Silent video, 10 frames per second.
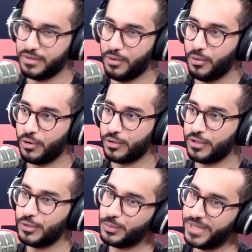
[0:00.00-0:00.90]
or
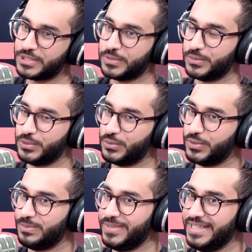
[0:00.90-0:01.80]
Lumi Aswad, which
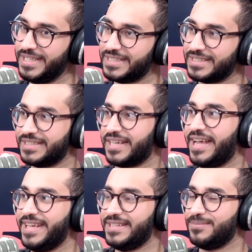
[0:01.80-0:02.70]
would be
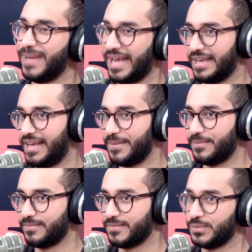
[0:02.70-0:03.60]
dried black lime.
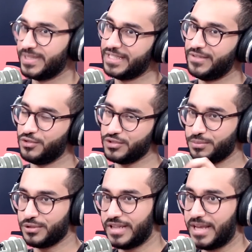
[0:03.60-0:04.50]
So basically, if you just
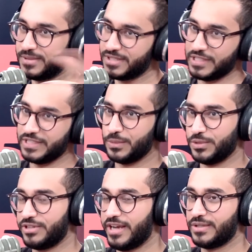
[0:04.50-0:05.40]
put lime in the sun, it would
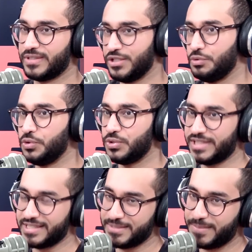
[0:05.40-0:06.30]
dry out and then you'd use it
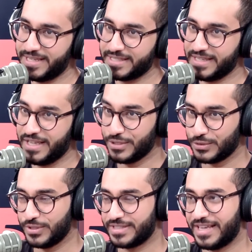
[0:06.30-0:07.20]
as a spice. So
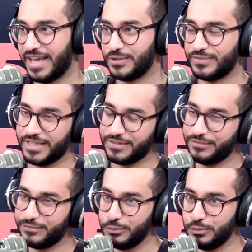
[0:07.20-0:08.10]
it's kind of like a
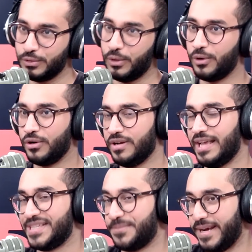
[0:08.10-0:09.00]
fruit or
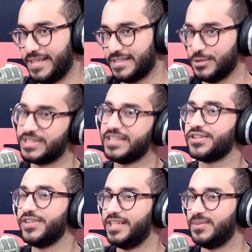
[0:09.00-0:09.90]
a spice. So it's an
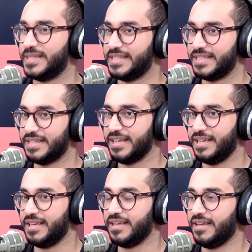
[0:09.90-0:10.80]
ingredient,
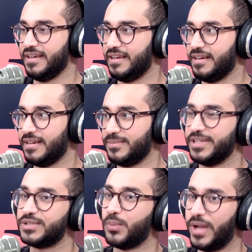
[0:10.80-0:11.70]
basically. But
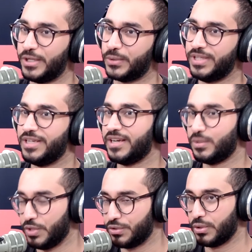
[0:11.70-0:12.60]
it's well known here and
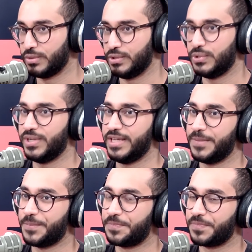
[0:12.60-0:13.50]
we grow it in the
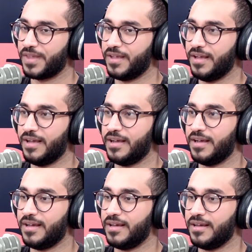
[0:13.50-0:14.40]

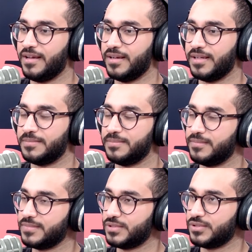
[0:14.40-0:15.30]
UAE.
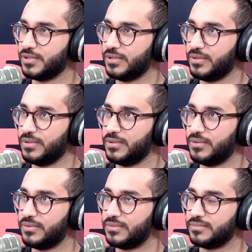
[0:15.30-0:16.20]

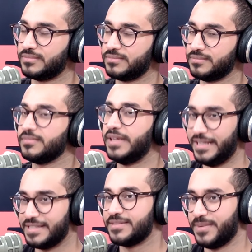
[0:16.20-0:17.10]
So
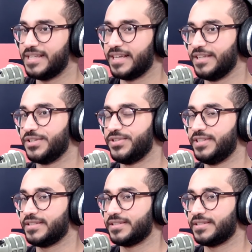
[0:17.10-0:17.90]
it is basically an ingredient.